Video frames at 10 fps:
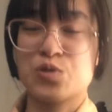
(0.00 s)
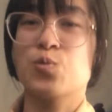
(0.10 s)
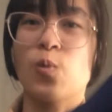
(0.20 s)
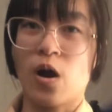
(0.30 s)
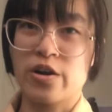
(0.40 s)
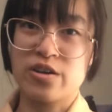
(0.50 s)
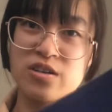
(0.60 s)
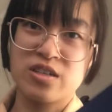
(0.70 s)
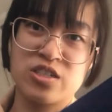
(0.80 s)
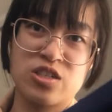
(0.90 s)
water
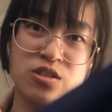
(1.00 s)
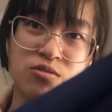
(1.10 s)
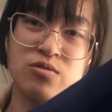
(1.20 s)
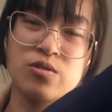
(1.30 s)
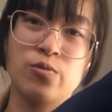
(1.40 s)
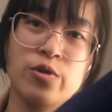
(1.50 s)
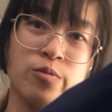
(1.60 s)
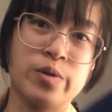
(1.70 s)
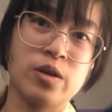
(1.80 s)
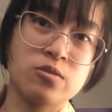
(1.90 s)
in general, whether it
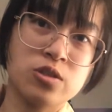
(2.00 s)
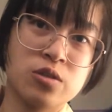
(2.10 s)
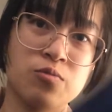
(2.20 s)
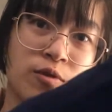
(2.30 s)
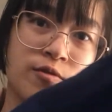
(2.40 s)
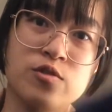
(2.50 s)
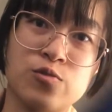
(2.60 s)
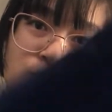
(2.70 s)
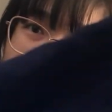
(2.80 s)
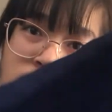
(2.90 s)
be ocean, rivers, or
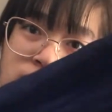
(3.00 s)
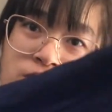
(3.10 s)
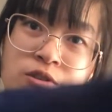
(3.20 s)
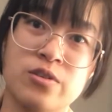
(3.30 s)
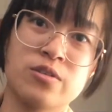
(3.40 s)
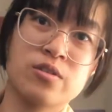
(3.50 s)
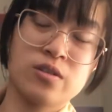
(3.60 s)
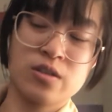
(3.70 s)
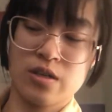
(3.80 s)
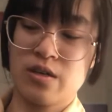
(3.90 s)
whatever.
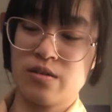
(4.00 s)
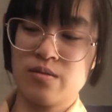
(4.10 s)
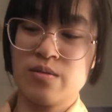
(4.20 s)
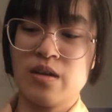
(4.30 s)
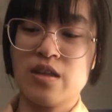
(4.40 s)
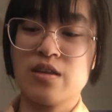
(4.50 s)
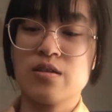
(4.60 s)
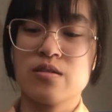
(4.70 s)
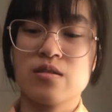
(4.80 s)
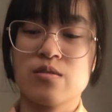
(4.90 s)
Yeah. And
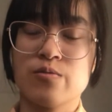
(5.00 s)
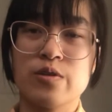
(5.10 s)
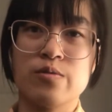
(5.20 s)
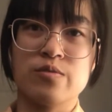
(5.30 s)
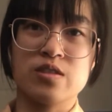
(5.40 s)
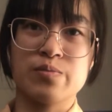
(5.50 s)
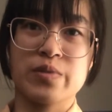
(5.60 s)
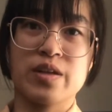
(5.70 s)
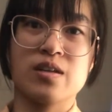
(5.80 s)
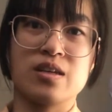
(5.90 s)
then when you
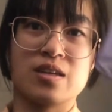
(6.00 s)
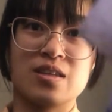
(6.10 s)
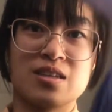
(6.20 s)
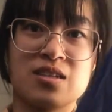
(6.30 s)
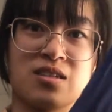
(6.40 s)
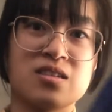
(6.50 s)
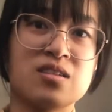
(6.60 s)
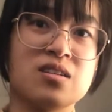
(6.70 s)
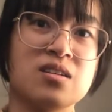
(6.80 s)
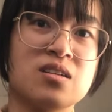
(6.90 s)
display it like this,
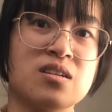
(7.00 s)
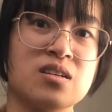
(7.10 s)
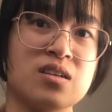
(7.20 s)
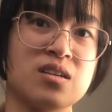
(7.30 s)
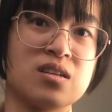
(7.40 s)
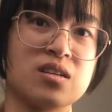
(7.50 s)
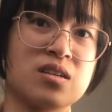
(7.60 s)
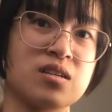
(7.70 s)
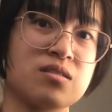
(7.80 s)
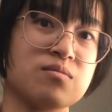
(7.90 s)

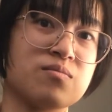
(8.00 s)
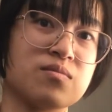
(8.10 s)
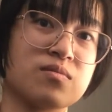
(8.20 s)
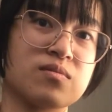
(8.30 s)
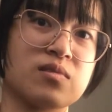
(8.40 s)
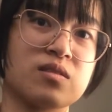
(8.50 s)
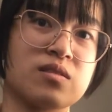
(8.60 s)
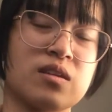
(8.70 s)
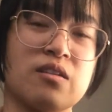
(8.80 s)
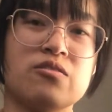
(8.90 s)

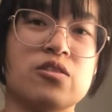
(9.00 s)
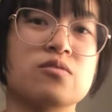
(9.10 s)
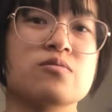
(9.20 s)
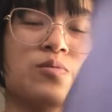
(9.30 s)
I don't know, to